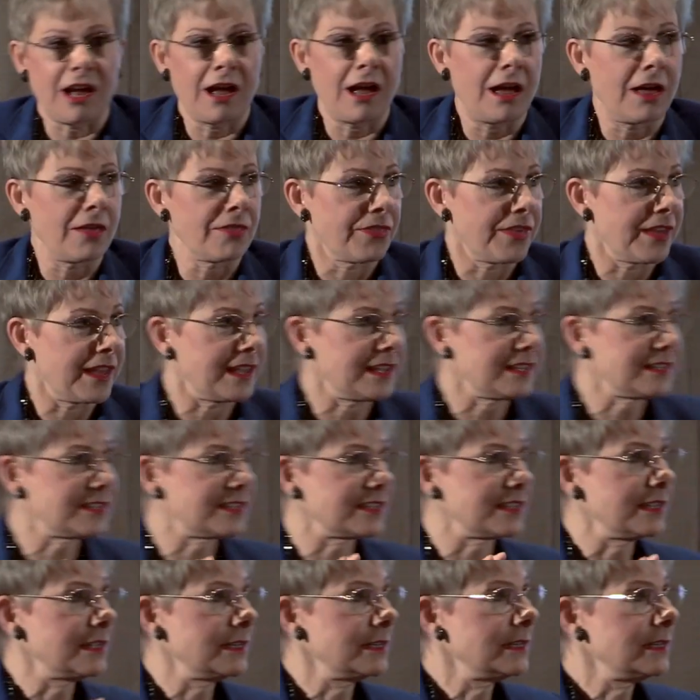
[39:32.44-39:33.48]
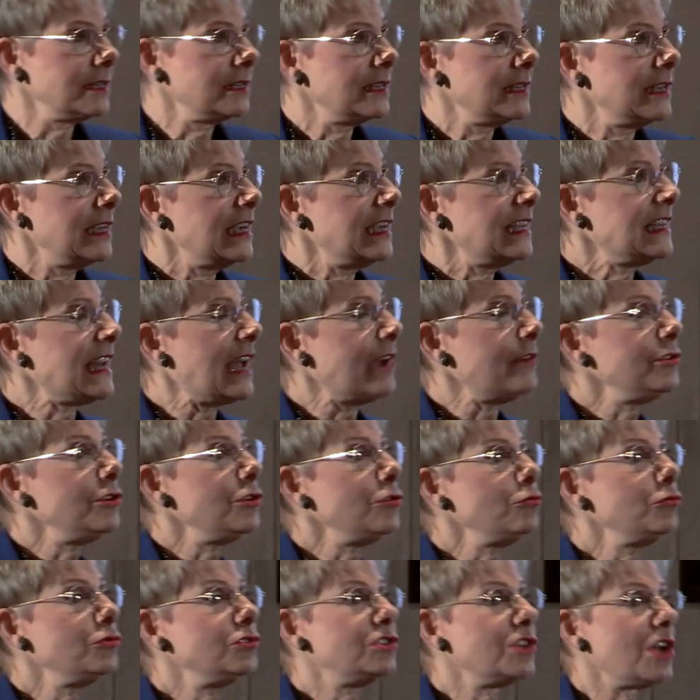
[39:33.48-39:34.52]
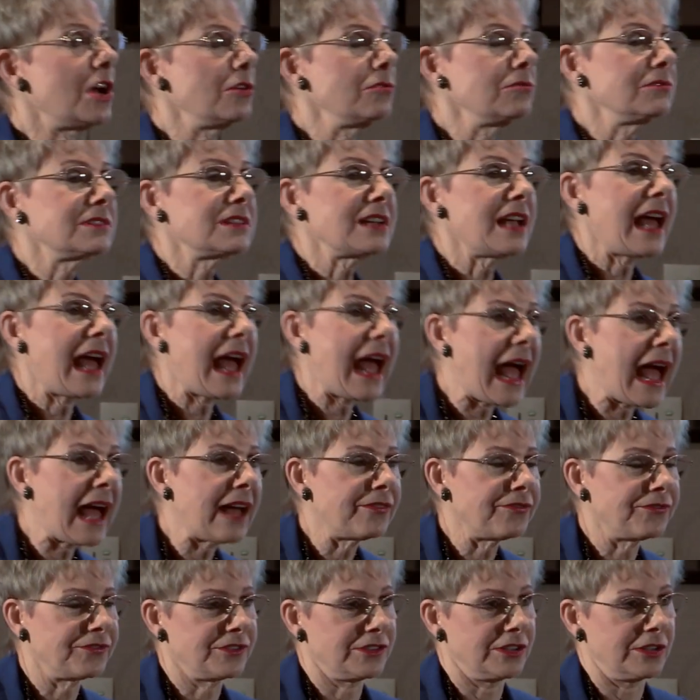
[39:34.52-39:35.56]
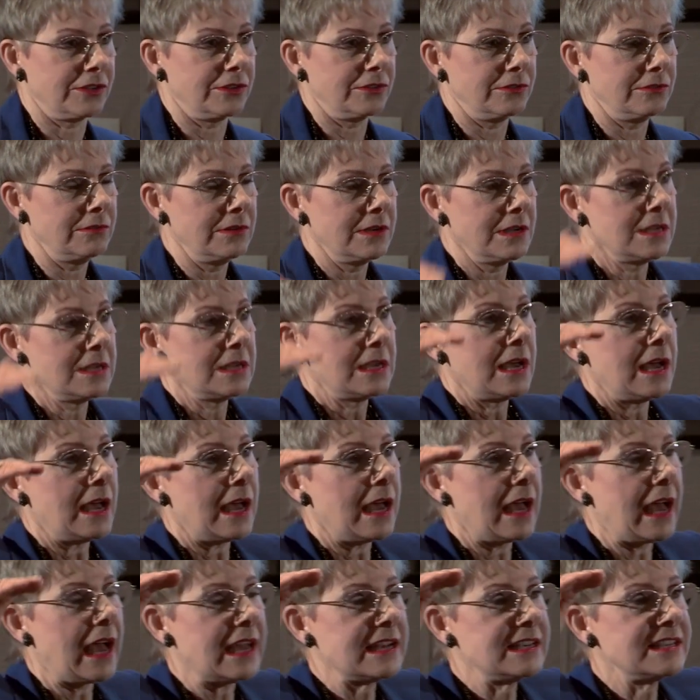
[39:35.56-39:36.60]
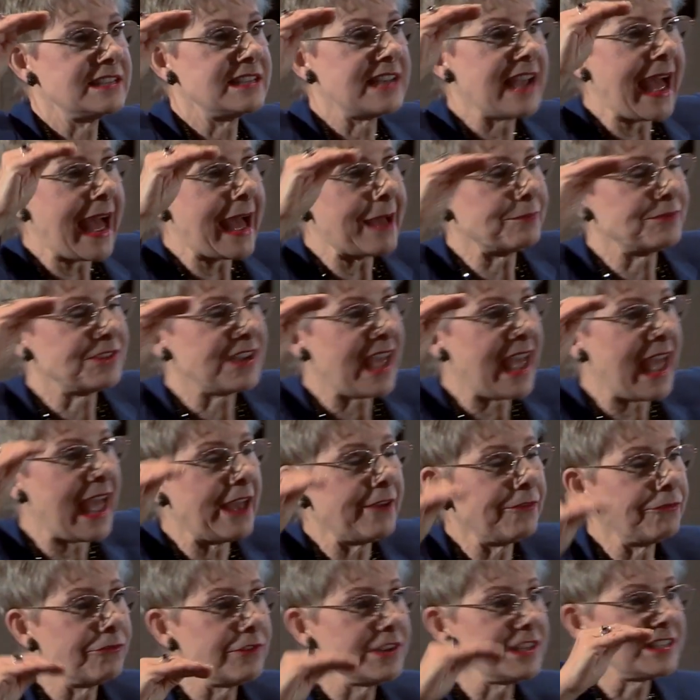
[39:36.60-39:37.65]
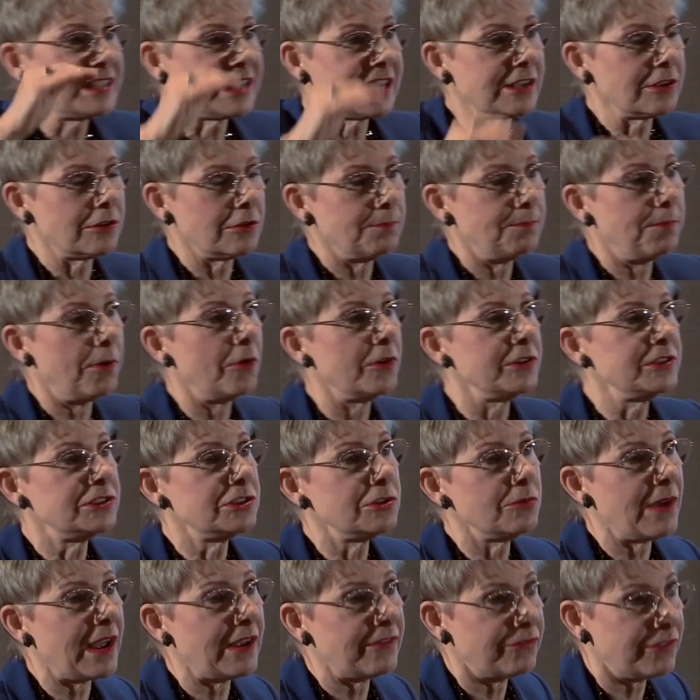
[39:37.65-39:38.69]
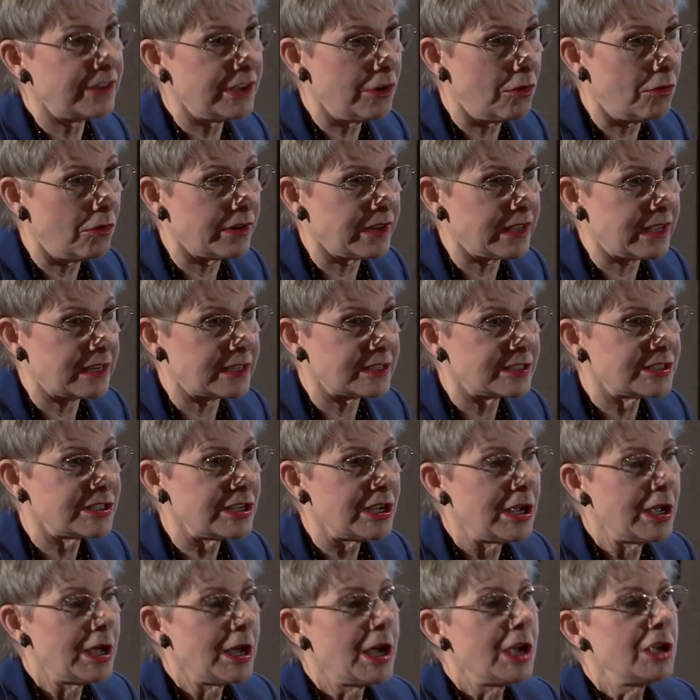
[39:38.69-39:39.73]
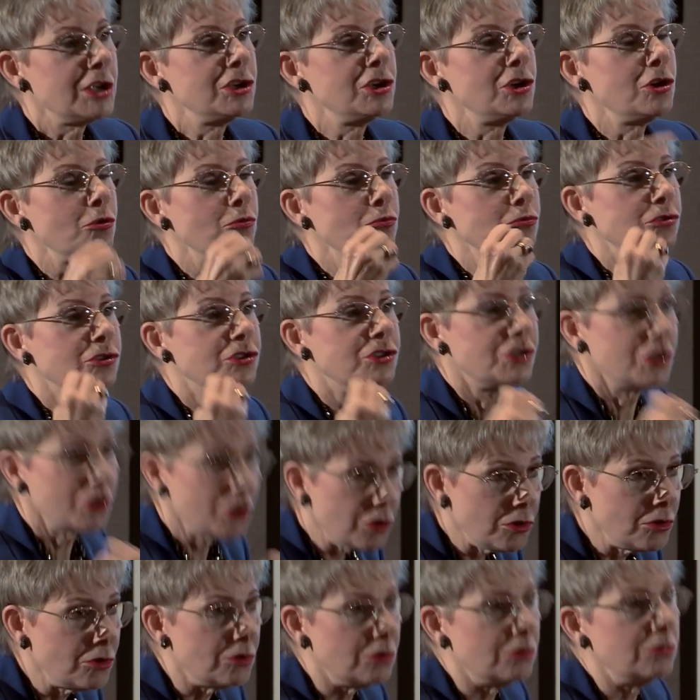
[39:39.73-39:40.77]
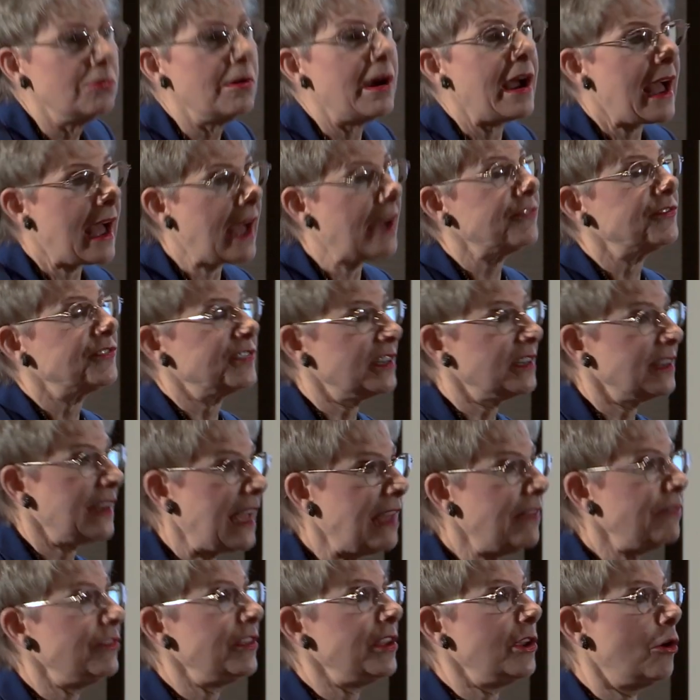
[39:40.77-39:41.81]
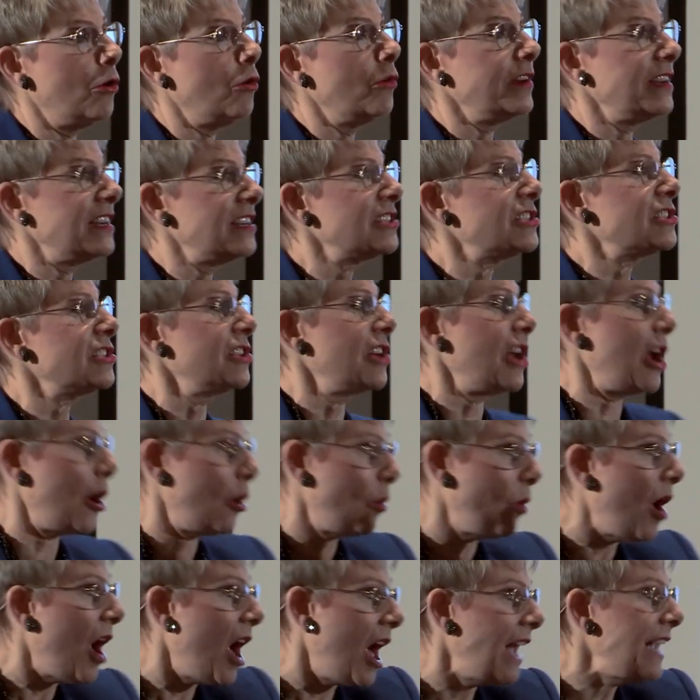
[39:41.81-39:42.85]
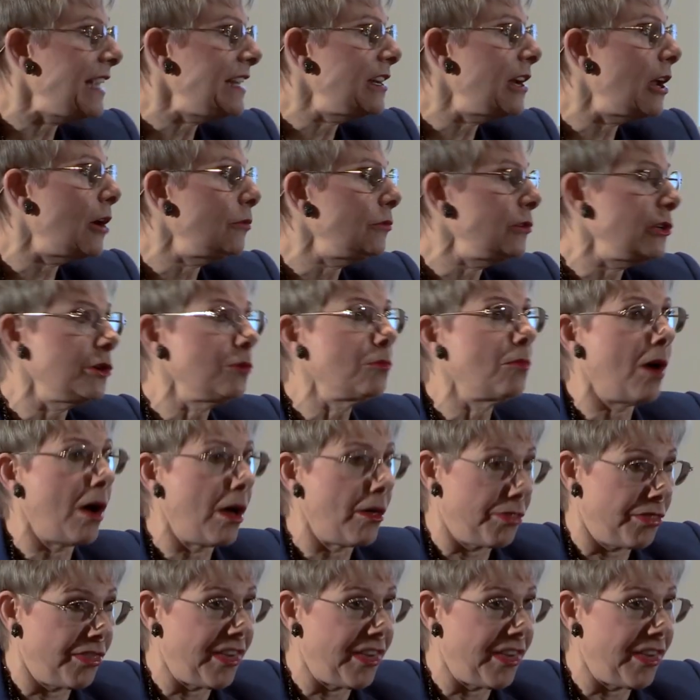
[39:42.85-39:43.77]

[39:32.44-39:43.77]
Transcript: R this. Now, you don't have to adapt every single point to every audience. you do have to let the audience know, I know you are